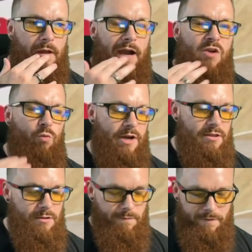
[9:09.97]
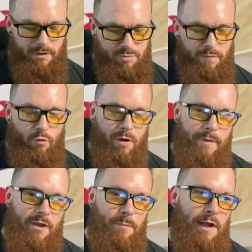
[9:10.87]
I read the defenders before I
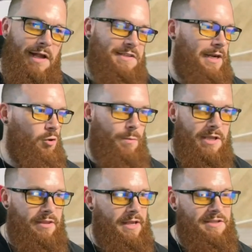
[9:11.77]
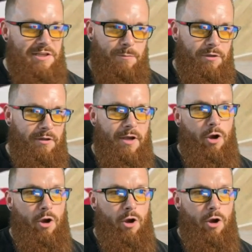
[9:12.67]
make a pass, and I don't mean that simply like,